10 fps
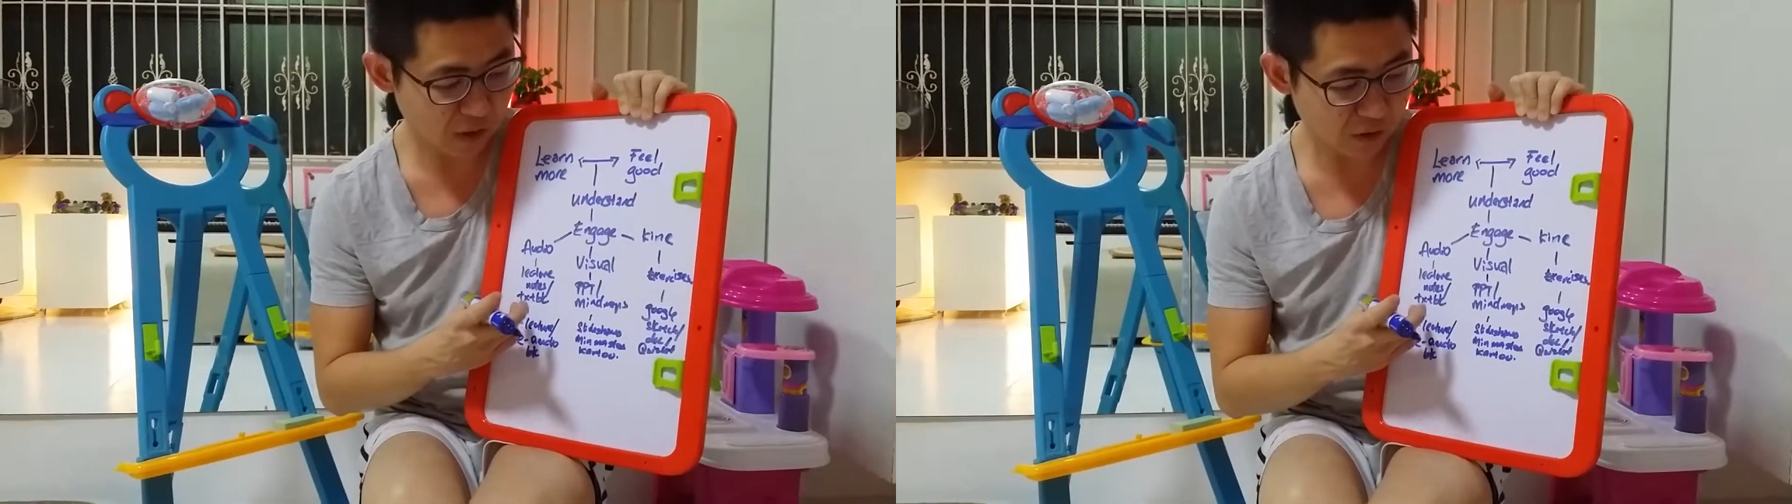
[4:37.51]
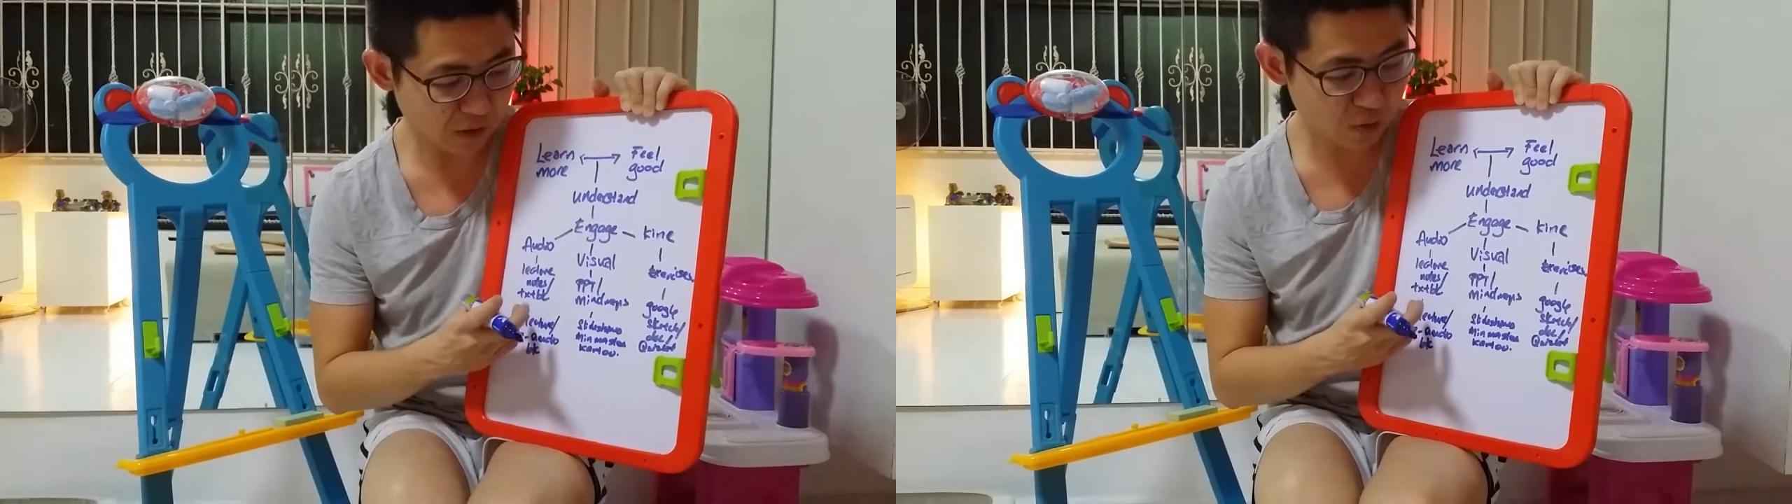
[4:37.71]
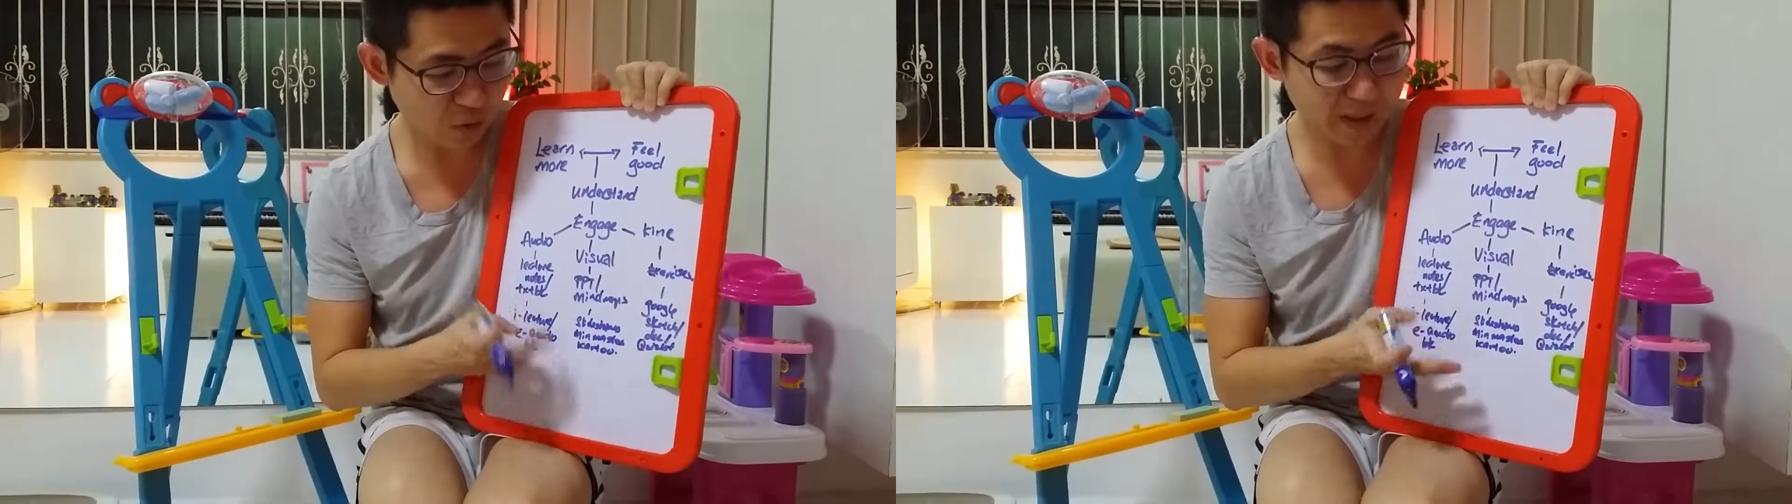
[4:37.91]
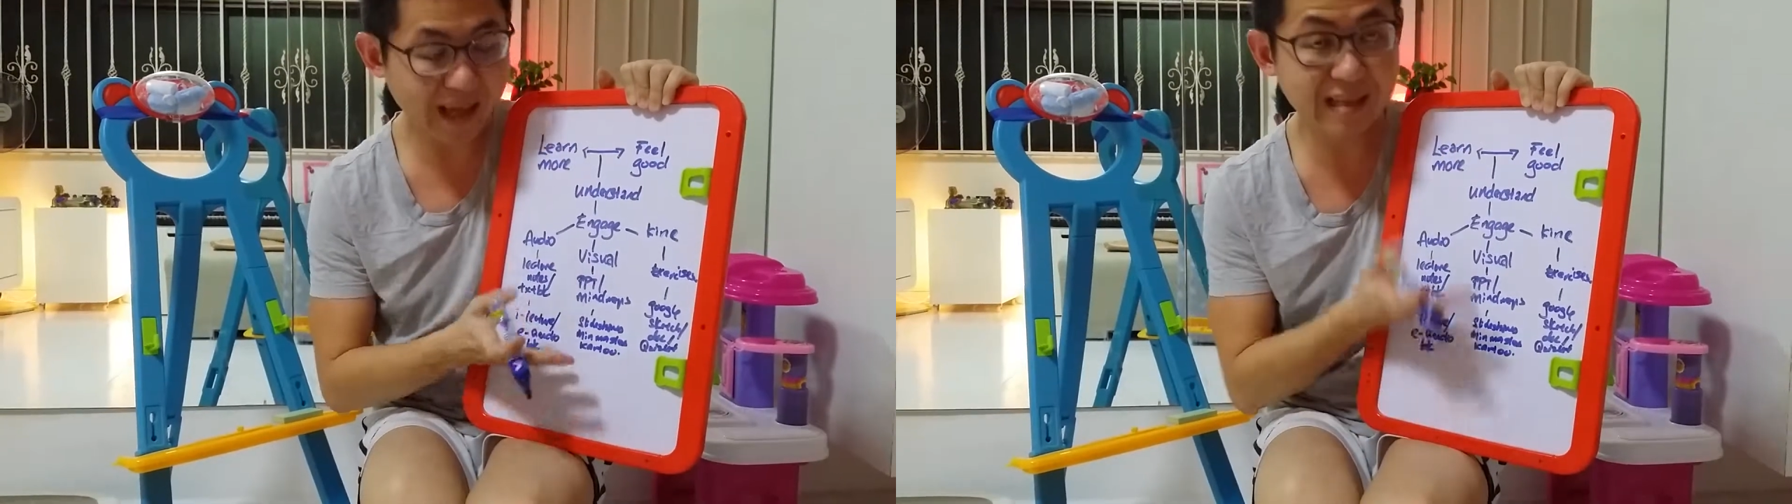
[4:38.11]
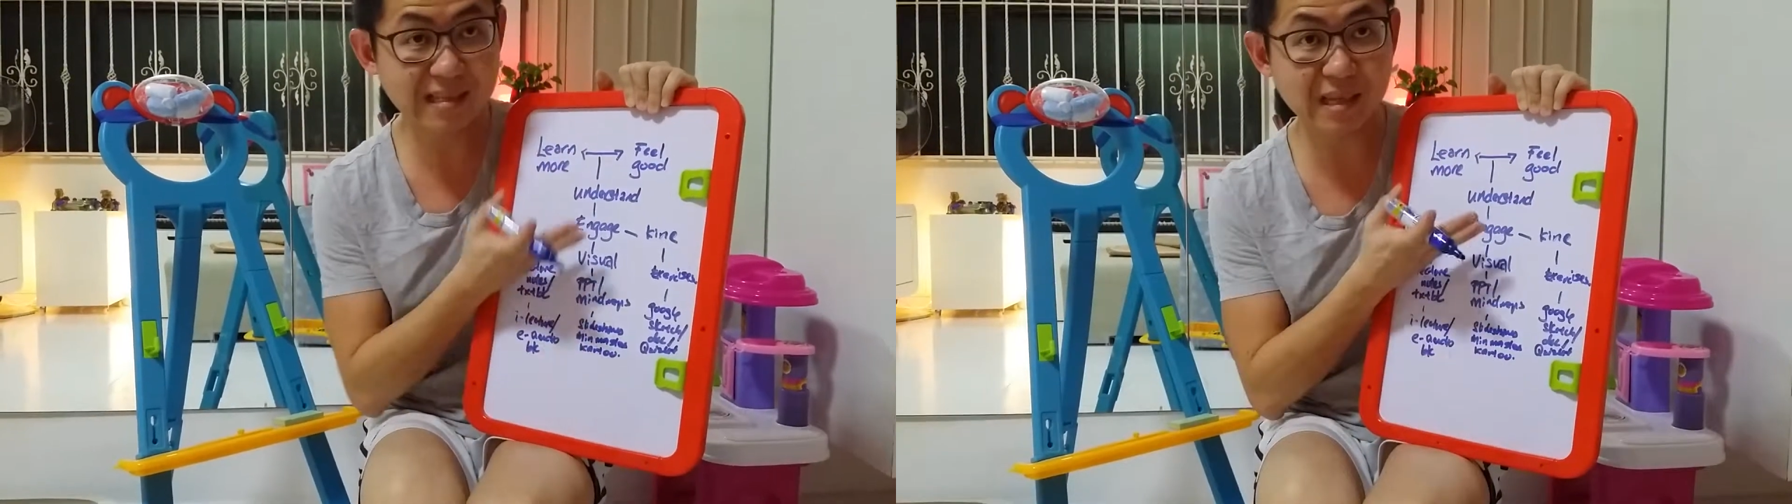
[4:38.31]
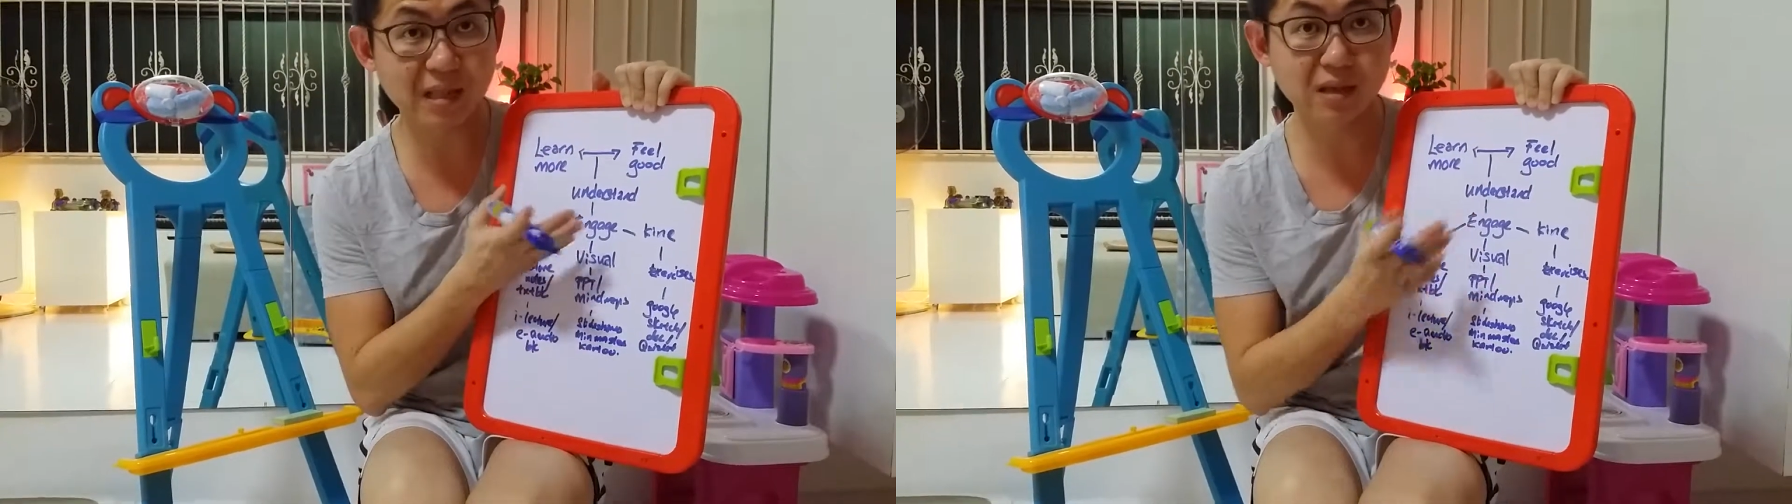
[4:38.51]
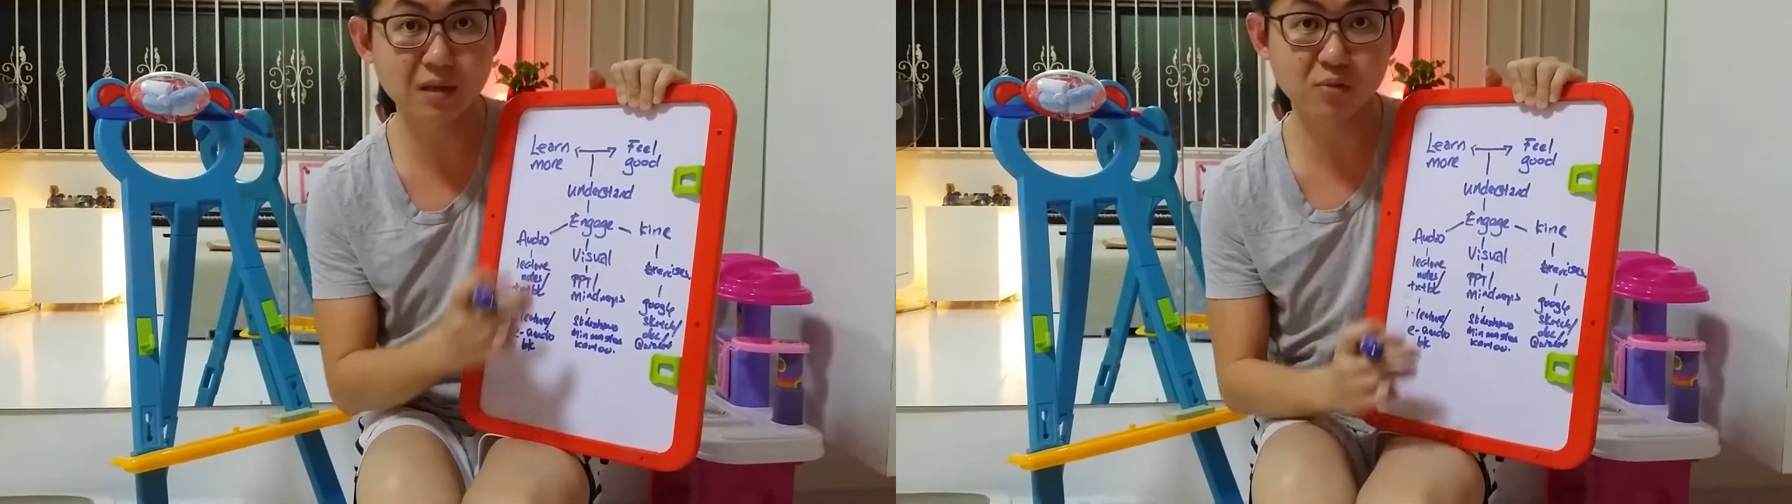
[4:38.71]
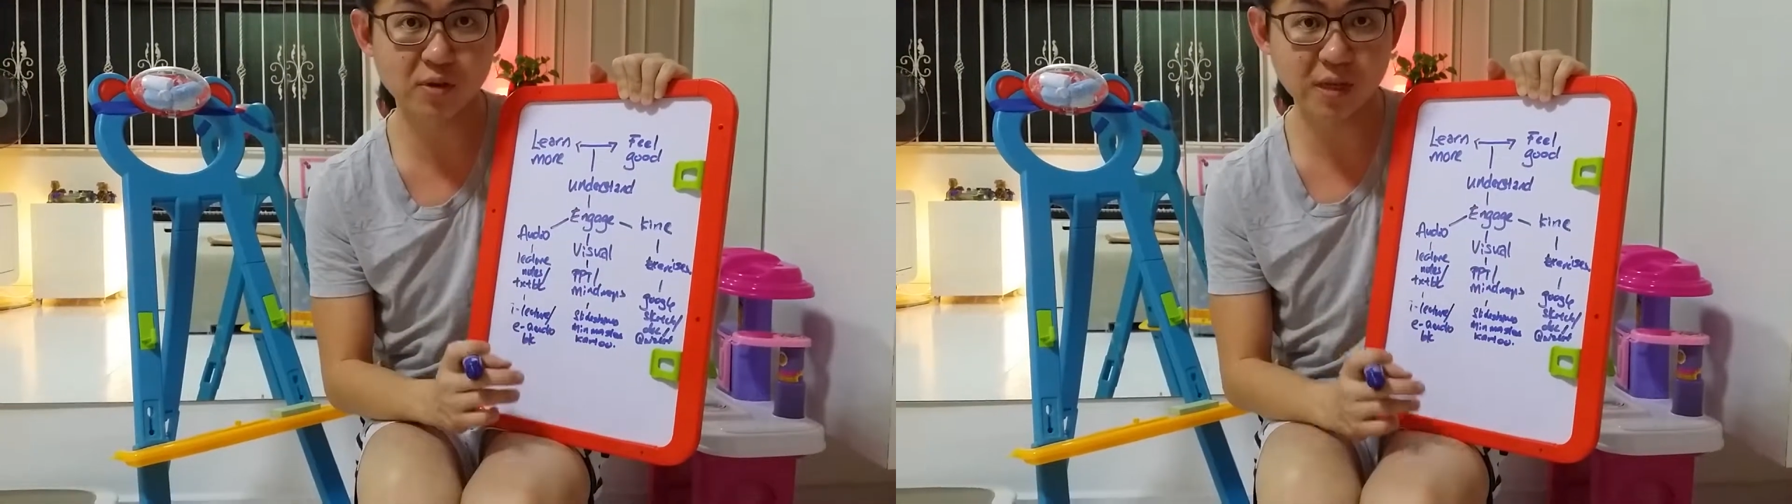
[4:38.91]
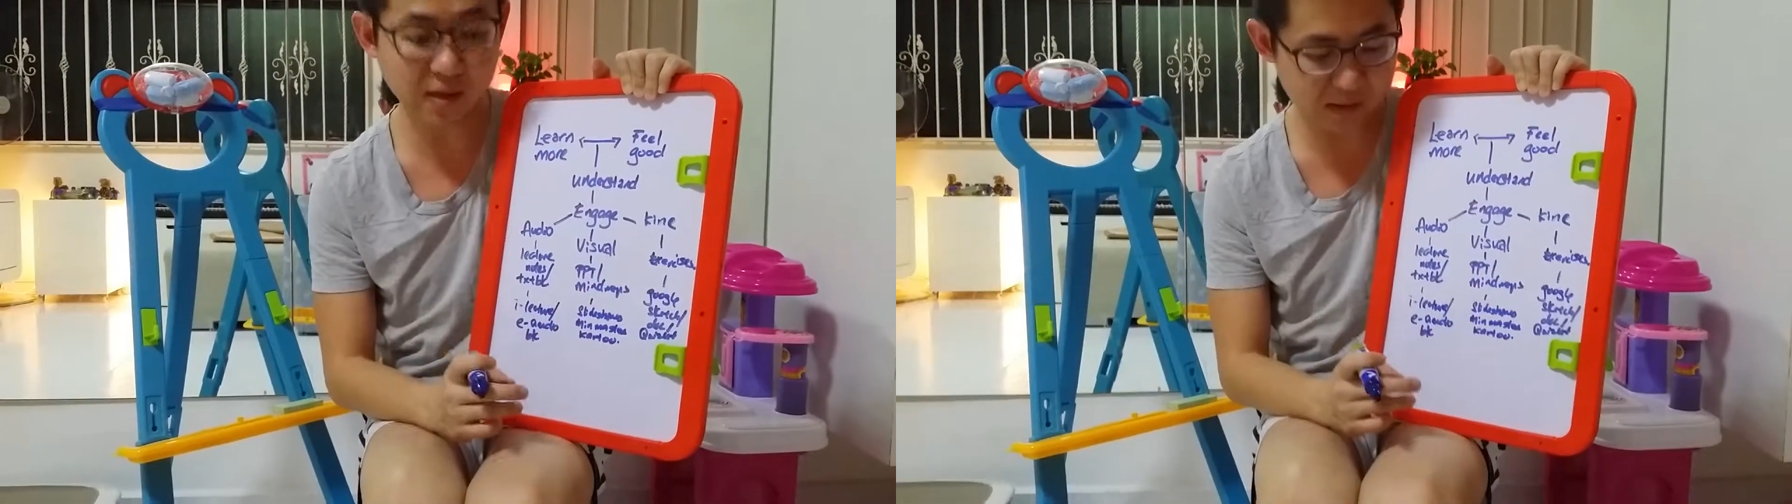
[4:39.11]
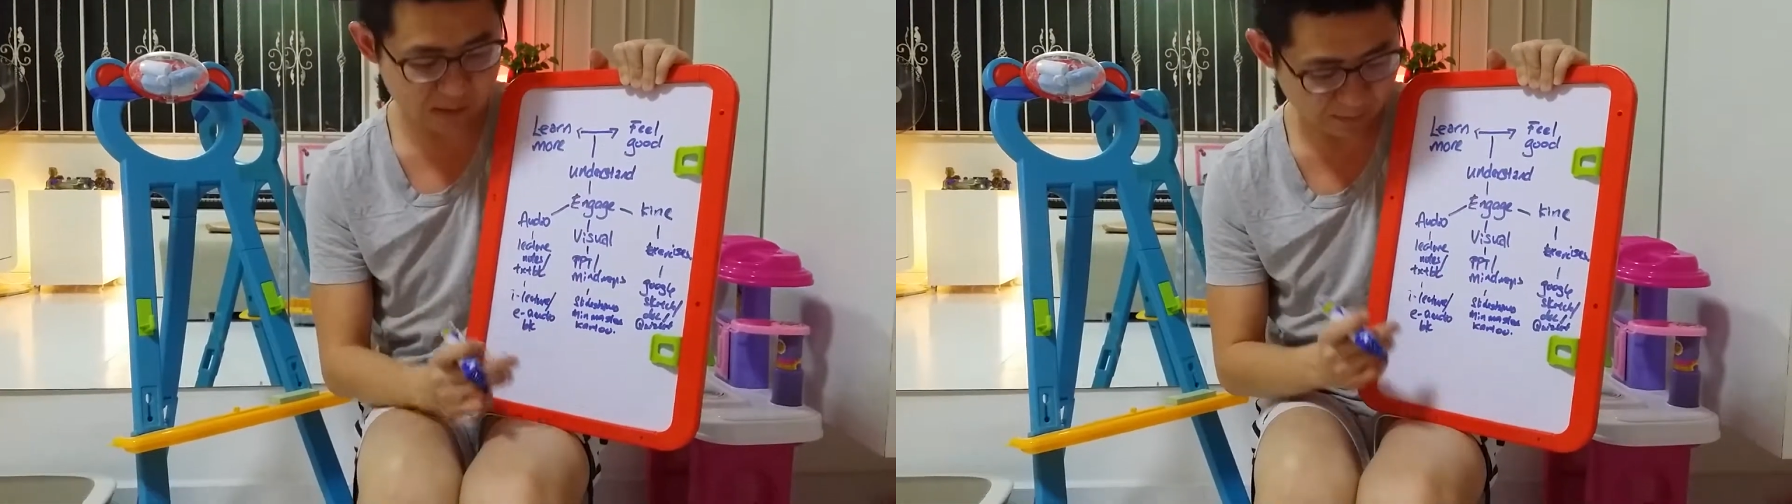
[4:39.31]
in order to enhance their learning
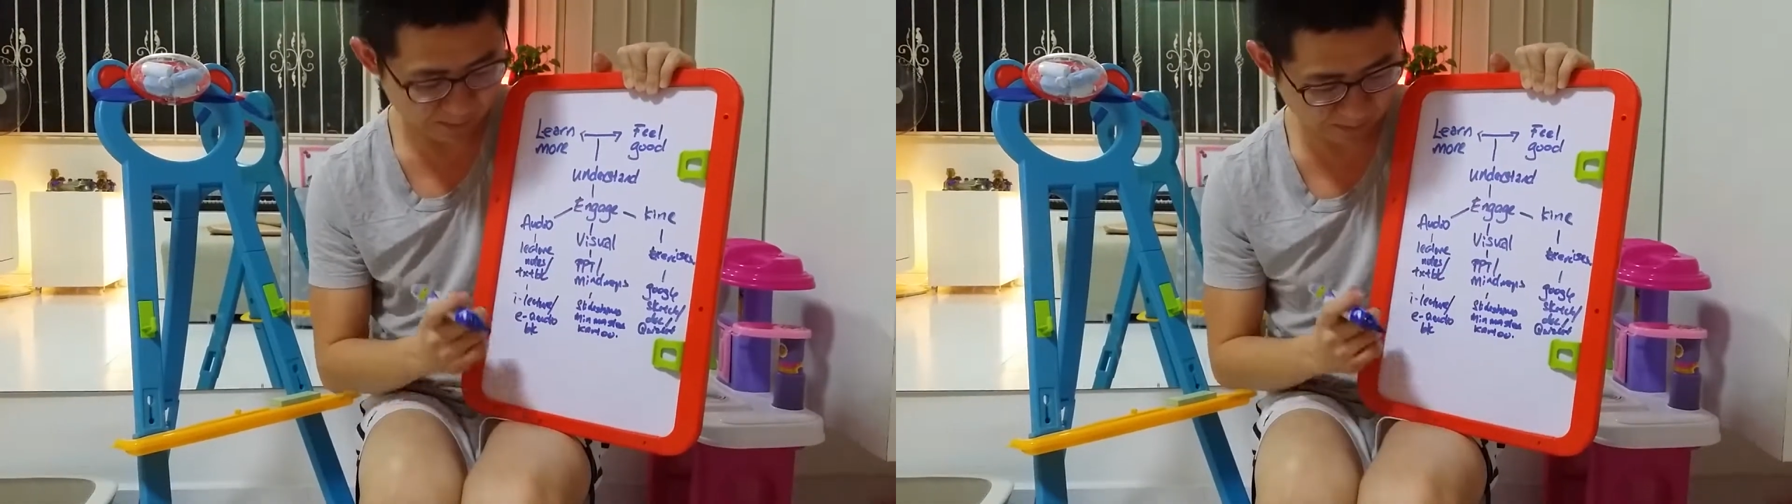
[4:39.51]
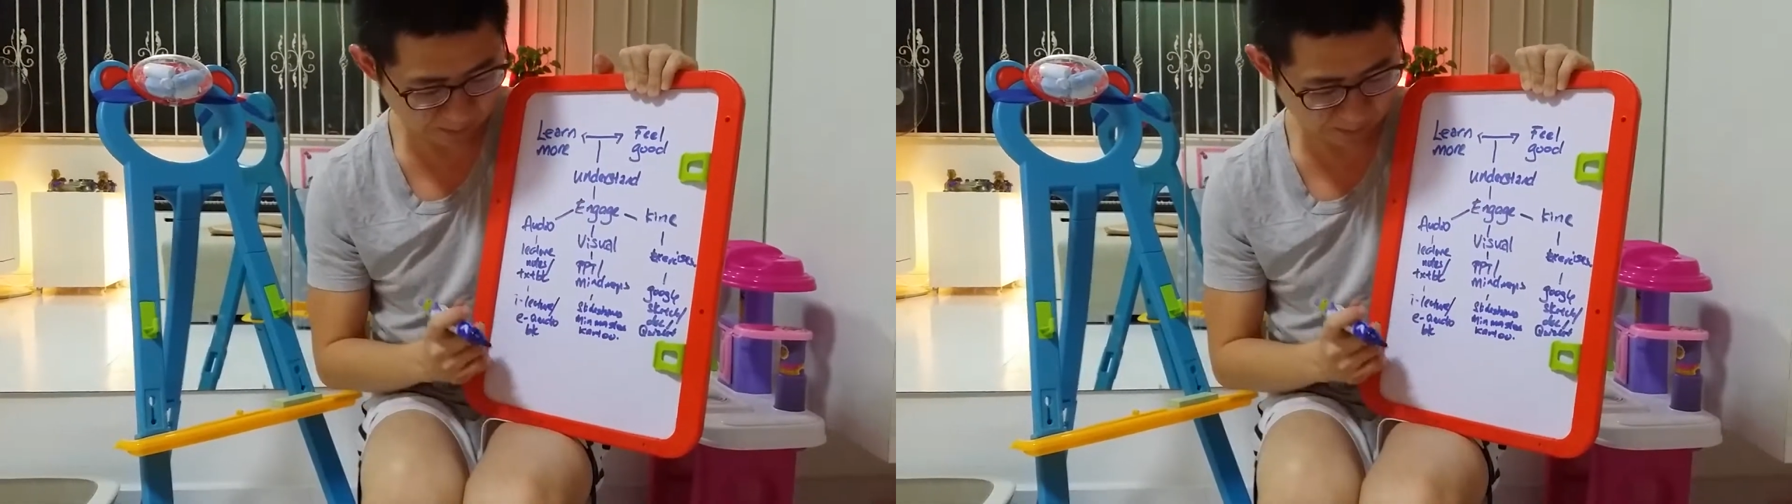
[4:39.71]
process.